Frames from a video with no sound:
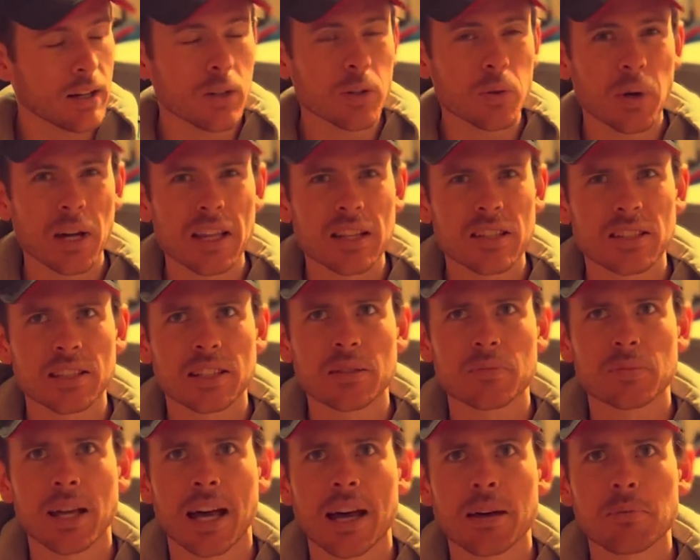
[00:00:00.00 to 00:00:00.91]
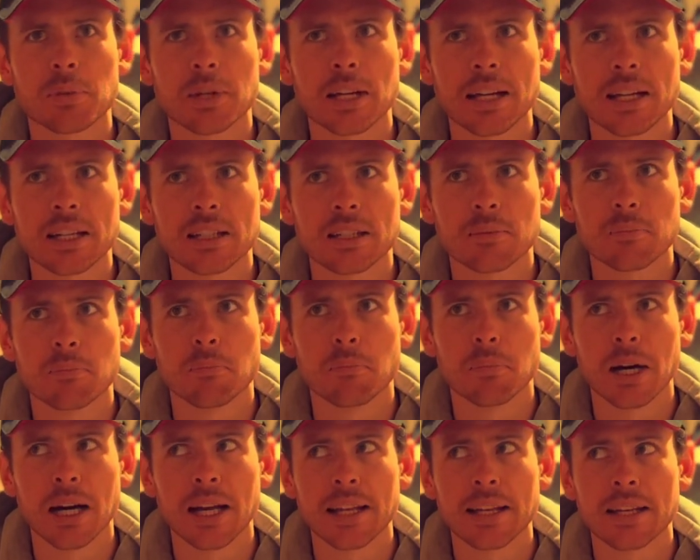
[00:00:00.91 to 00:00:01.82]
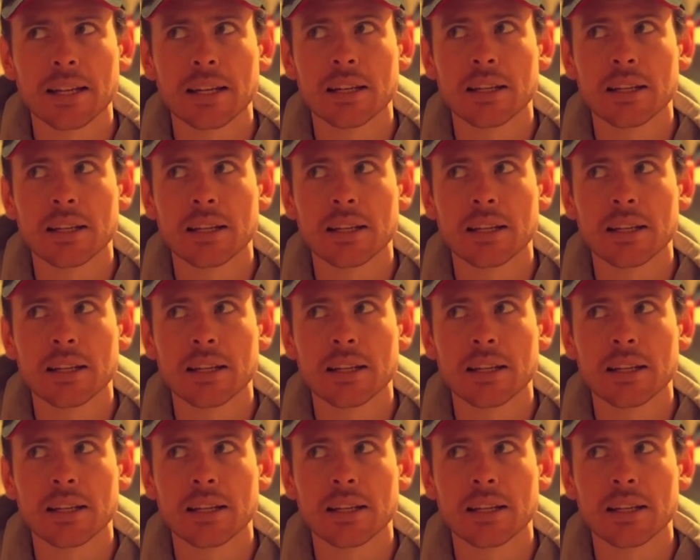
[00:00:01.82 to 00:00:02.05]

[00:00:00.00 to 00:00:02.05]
know why this keeps happening, but